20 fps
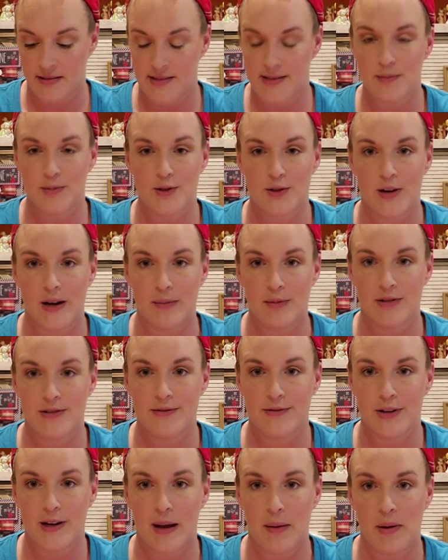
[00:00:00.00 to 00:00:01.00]
subscribers
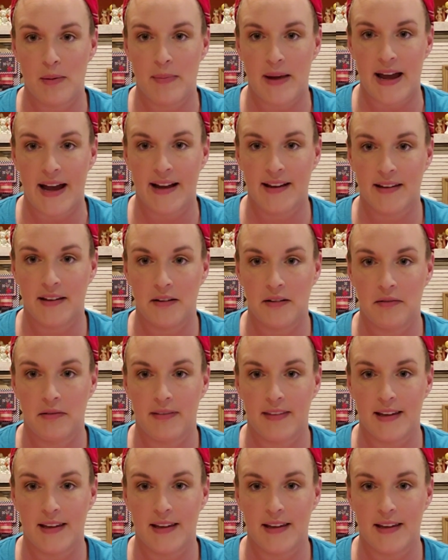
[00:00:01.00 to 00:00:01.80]
for coming back, and